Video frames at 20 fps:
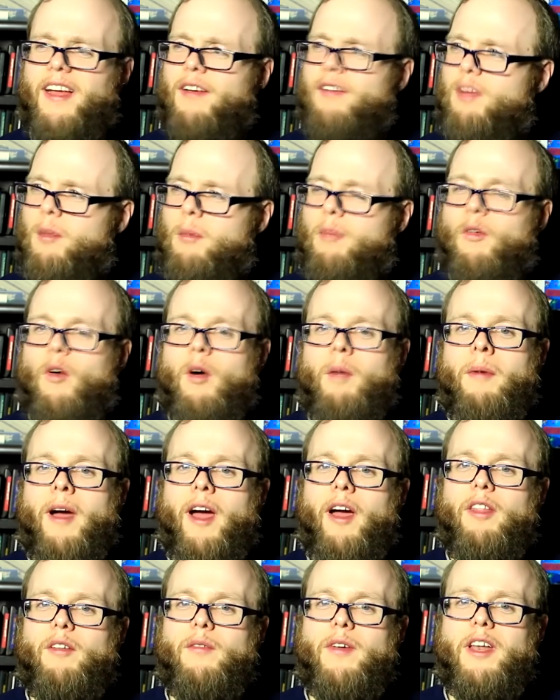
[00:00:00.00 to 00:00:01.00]
said before in my
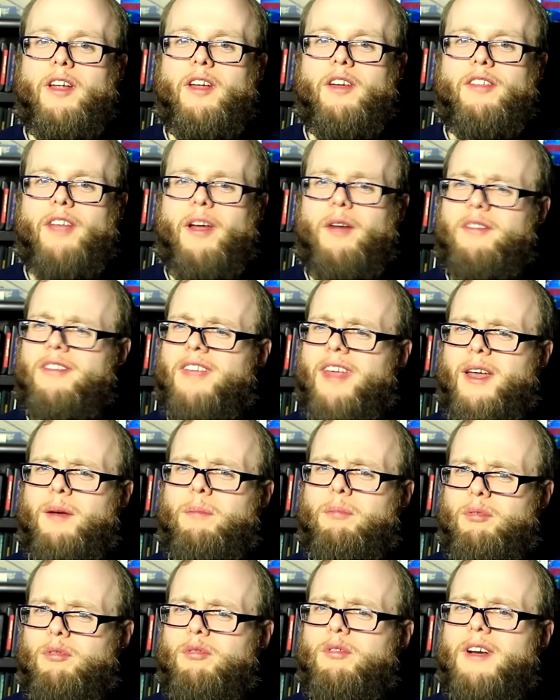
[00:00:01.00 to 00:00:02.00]
other videos, I was at a
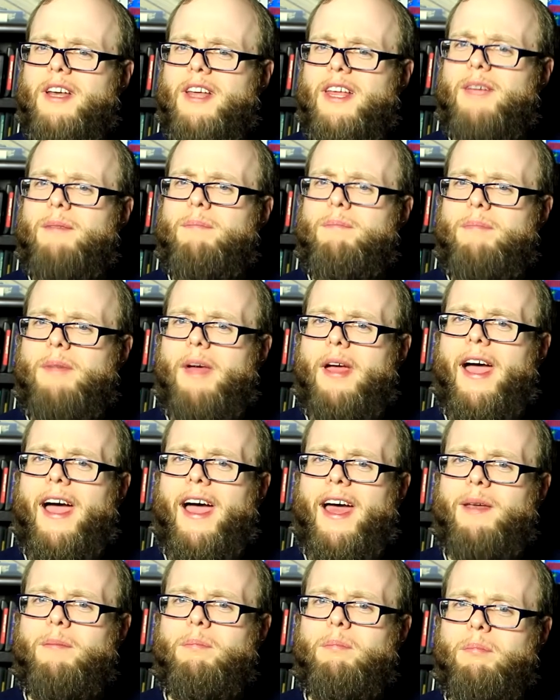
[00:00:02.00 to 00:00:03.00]
pretty
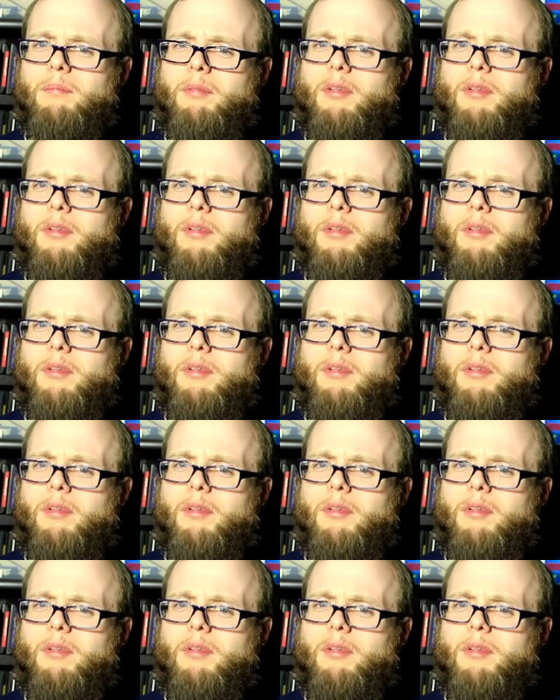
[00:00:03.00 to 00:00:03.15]
bad